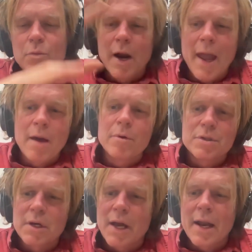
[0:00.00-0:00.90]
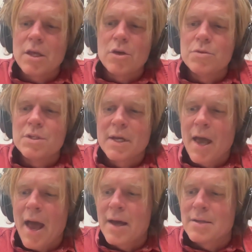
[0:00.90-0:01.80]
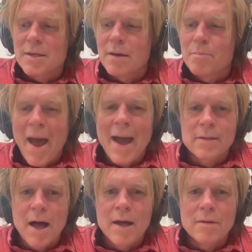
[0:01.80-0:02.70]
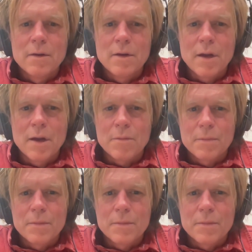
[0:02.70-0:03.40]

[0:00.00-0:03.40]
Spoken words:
We're able to kind of use it as a backlot, you know,